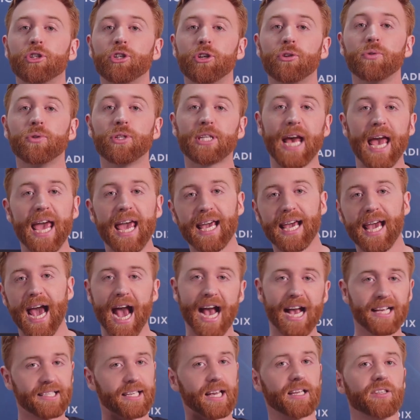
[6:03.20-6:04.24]
take
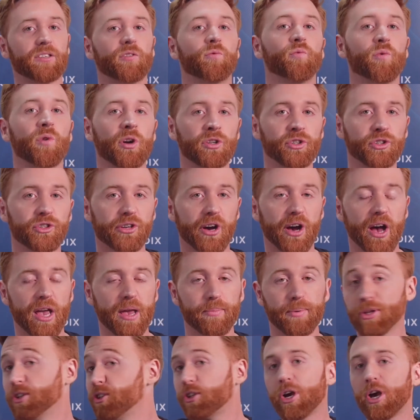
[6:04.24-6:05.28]
assets of one type
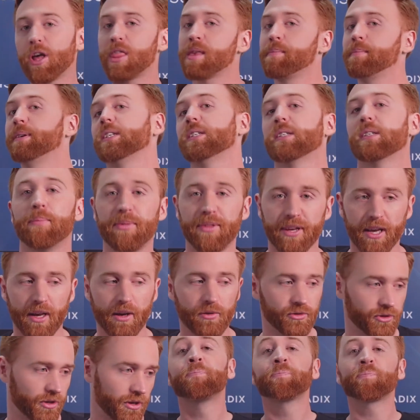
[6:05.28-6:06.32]
and turn them into something else.
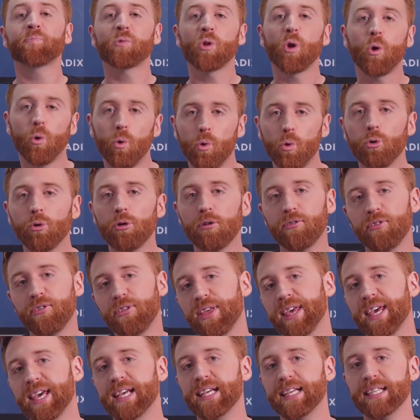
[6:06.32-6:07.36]
So all of
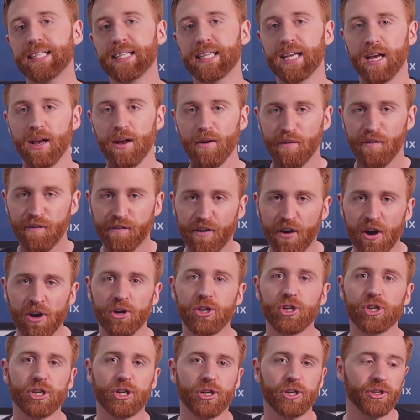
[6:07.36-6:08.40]
these
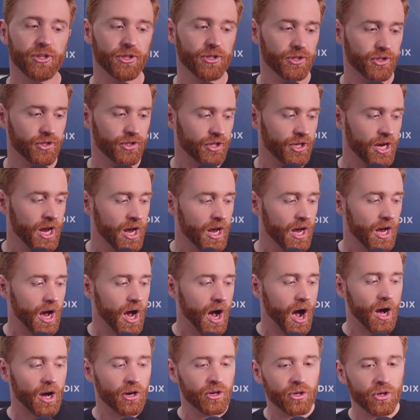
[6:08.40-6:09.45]
functions
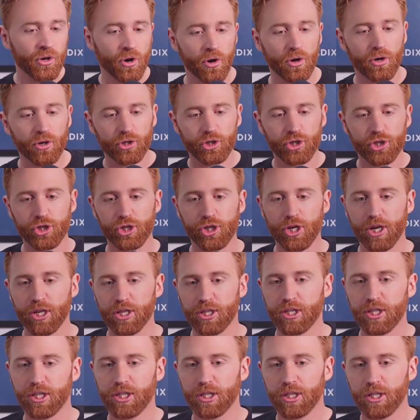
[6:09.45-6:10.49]
are not
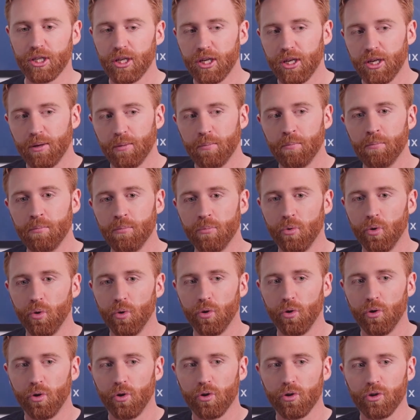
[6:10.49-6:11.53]
just
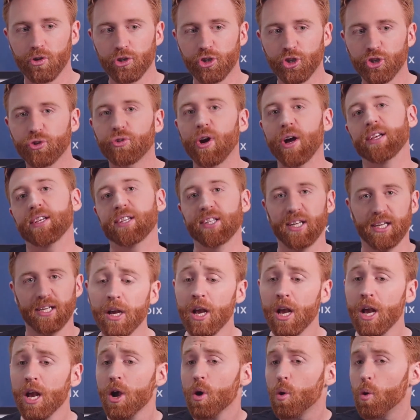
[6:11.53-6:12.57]
more trustless.
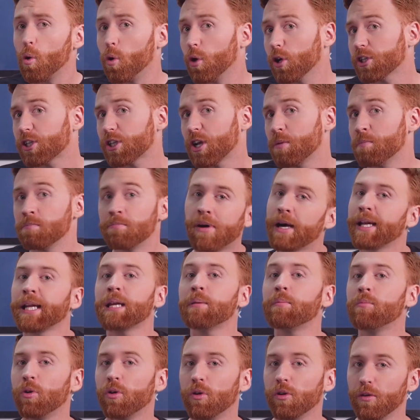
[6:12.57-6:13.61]
Also, money
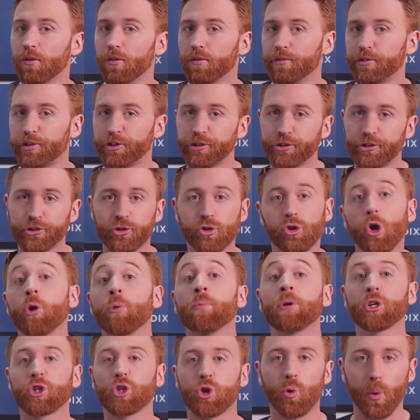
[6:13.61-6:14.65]
moves so
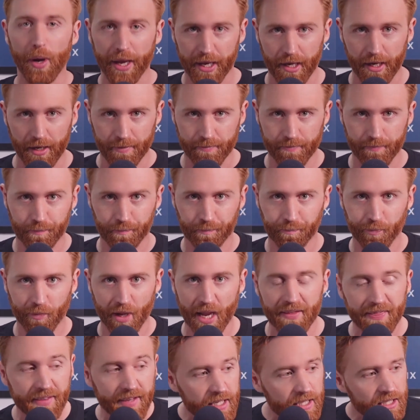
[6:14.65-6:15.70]
much quicker.
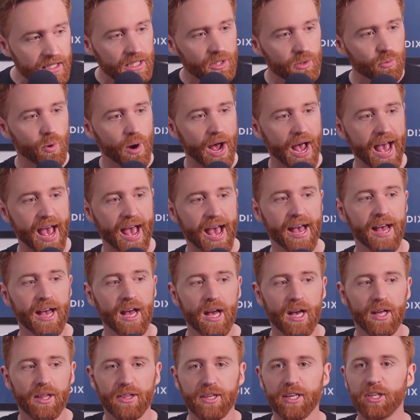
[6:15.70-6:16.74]
And this is where
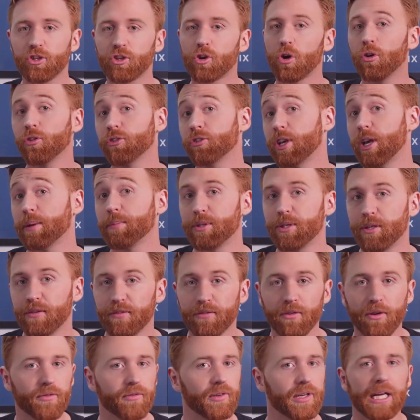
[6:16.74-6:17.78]
these concepts
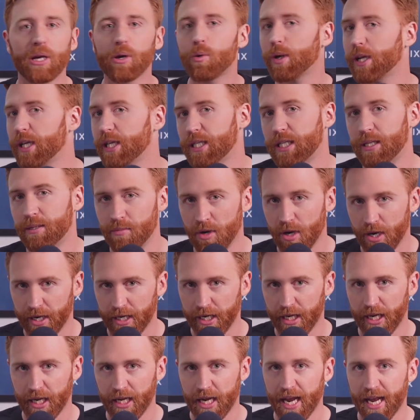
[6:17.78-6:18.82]
of liquidity
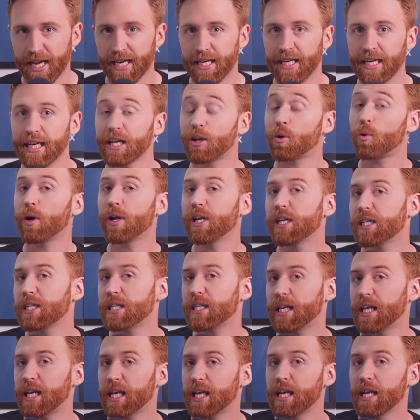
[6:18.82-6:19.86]
mining and
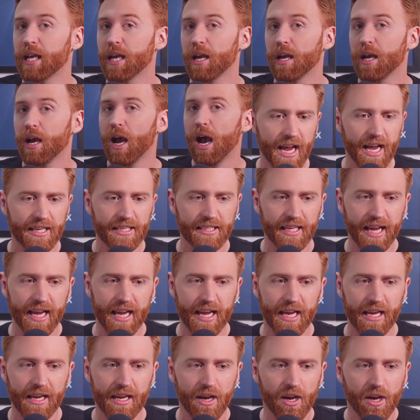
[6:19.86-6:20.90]
liquidity as
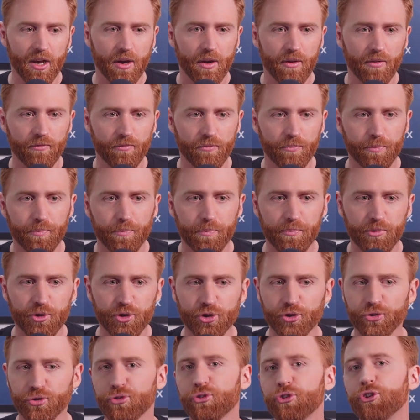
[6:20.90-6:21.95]
a
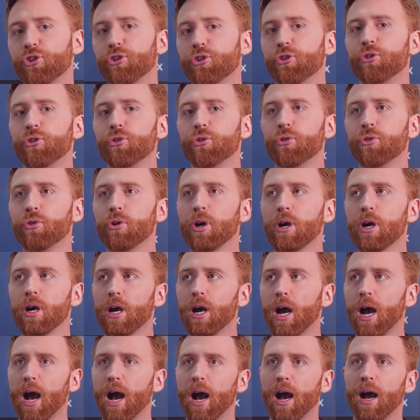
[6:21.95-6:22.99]
true
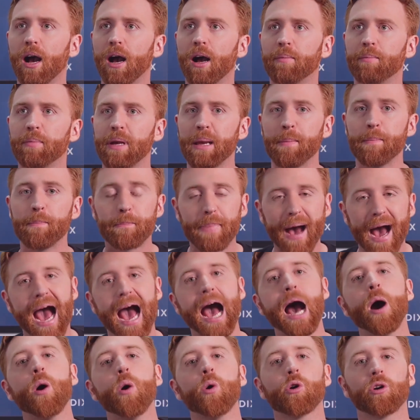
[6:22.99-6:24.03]

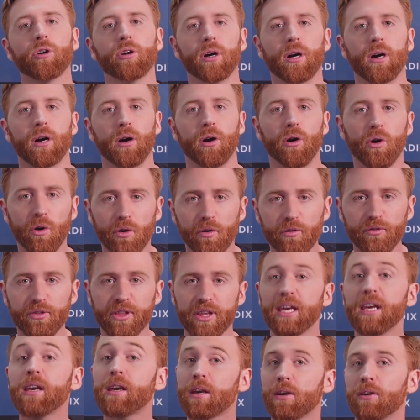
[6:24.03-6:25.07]
empowerer of
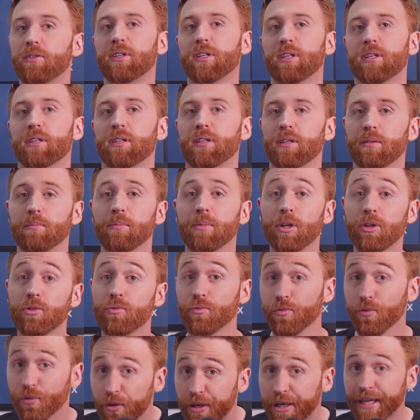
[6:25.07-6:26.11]
the ecosystem has
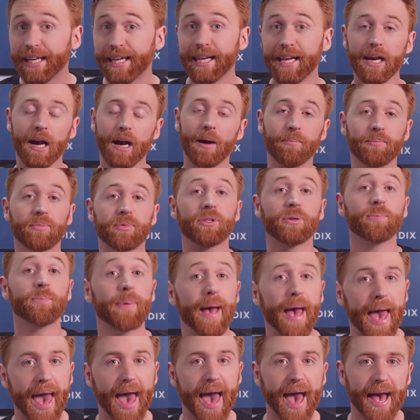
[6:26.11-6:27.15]
really come to
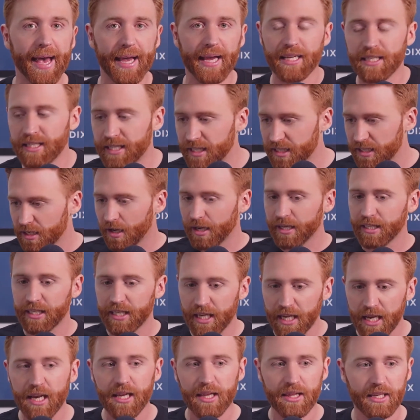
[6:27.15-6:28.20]
bear, is this
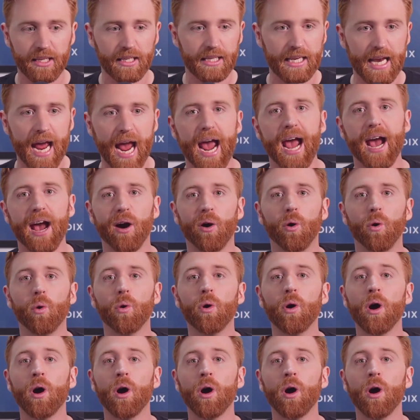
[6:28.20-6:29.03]
idea that now